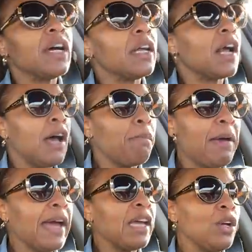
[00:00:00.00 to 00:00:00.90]
going to come
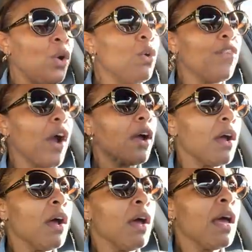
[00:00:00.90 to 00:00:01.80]
back and hoover.
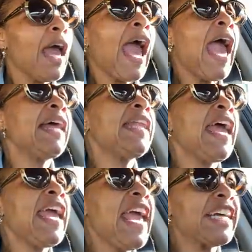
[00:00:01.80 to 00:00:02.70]
And
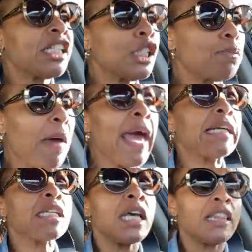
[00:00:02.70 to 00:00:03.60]
they
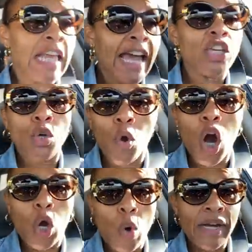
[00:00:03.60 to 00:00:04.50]
expect that you
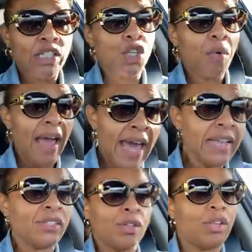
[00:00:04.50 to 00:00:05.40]
are going to
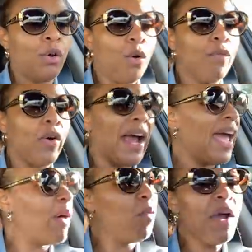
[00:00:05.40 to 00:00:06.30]
answer the hoover.
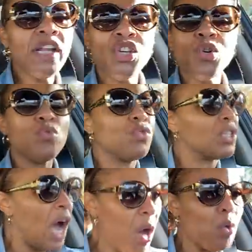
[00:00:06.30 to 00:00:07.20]
And when you
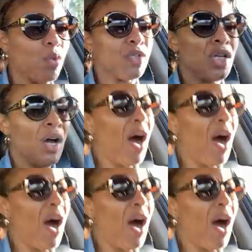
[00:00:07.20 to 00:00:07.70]
don't,